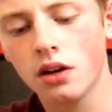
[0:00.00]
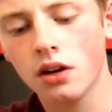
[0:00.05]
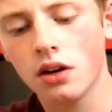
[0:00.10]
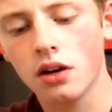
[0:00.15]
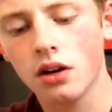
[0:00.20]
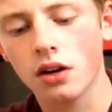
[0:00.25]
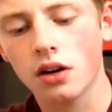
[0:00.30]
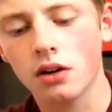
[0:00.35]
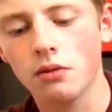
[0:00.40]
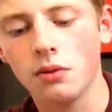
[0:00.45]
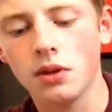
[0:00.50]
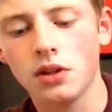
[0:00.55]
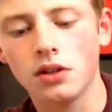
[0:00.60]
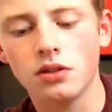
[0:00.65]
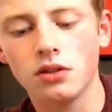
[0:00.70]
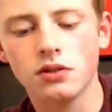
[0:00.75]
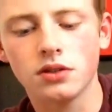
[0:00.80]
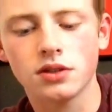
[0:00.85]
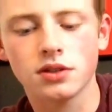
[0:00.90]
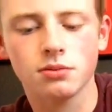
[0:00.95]
are going to be
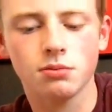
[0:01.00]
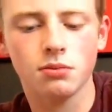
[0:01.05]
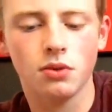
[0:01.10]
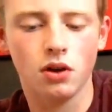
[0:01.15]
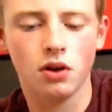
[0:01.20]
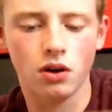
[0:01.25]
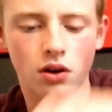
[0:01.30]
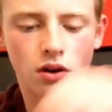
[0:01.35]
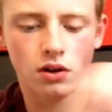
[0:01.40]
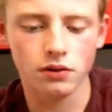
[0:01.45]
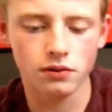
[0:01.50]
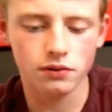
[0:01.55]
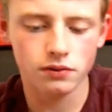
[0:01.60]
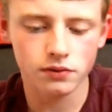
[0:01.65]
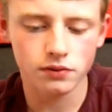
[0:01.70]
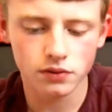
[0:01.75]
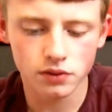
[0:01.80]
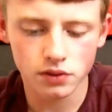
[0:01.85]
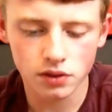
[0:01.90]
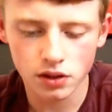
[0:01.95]
too small.
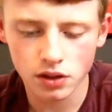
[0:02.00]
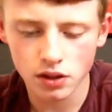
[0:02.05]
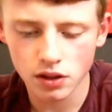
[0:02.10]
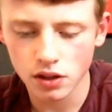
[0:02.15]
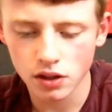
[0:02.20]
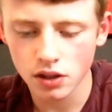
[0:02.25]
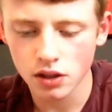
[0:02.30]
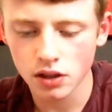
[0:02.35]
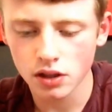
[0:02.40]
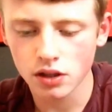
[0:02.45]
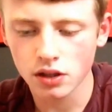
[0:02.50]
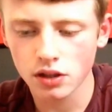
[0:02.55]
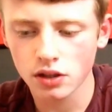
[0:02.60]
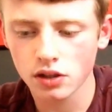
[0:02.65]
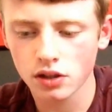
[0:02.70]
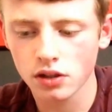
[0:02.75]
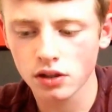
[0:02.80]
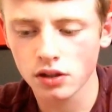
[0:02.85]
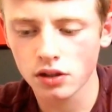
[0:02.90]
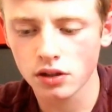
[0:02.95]

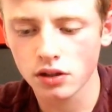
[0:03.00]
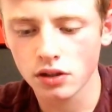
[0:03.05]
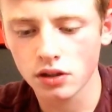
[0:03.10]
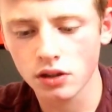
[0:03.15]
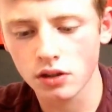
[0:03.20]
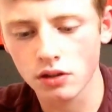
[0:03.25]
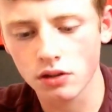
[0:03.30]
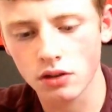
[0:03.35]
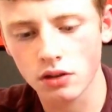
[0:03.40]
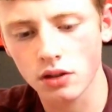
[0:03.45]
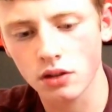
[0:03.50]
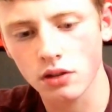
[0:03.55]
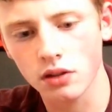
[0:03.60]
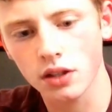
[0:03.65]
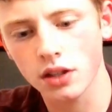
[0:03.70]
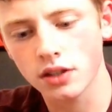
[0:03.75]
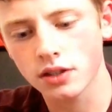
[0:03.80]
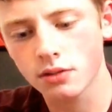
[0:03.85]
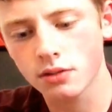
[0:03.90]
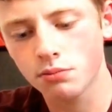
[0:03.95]
Uh,
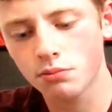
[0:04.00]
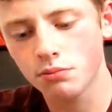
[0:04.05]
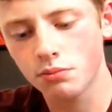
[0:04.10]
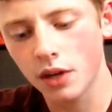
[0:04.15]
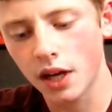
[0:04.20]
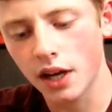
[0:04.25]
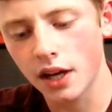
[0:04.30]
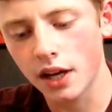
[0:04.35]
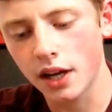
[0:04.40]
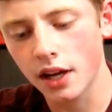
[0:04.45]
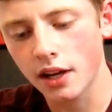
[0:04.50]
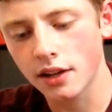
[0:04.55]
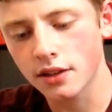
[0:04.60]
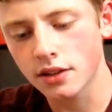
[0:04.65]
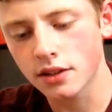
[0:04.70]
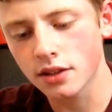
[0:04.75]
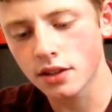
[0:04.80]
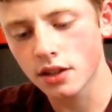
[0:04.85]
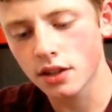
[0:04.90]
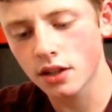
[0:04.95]
this bag
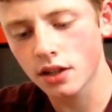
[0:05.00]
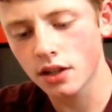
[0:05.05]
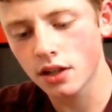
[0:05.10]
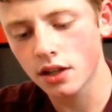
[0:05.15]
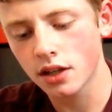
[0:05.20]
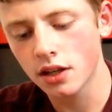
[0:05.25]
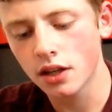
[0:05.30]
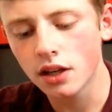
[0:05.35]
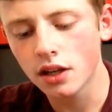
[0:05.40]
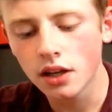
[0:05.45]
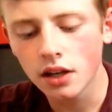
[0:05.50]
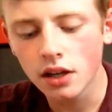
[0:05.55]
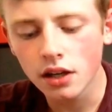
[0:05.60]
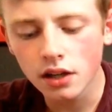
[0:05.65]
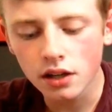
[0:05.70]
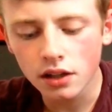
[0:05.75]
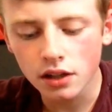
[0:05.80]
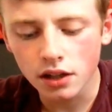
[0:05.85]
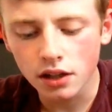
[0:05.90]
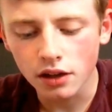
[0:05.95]
has
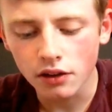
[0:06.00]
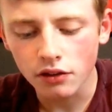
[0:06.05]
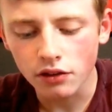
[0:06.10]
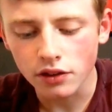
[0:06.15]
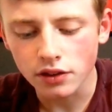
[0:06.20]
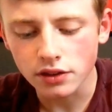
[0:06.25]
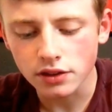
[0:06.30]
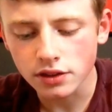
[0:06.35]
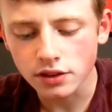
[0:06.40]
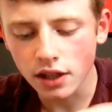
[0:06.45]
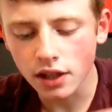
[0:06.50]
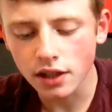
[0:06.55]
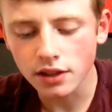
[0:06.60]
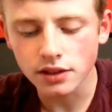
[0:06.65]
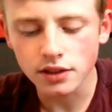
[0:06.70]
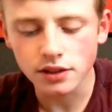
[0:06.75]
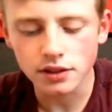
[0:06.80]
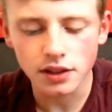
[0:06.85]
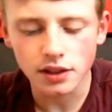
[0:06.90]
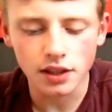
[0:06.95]
different sizes in